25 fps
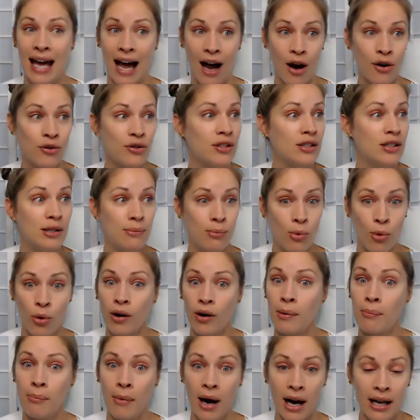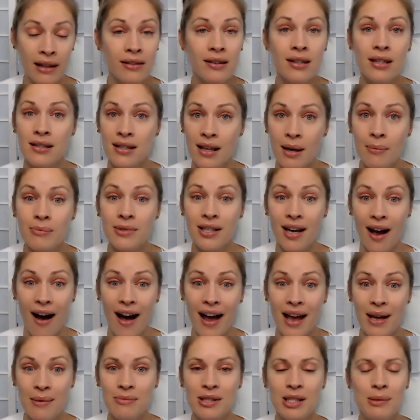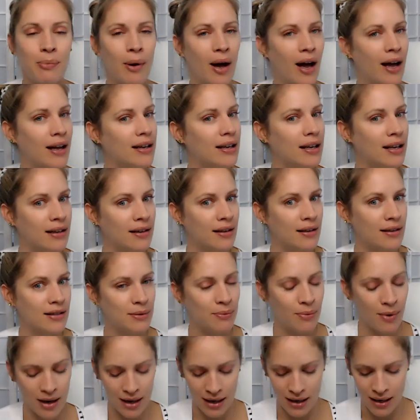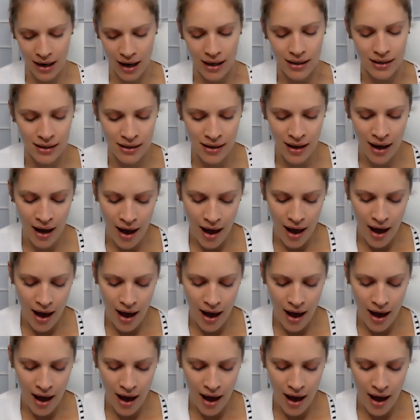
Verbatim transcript: thousands more a month sometimes, but it is what it is.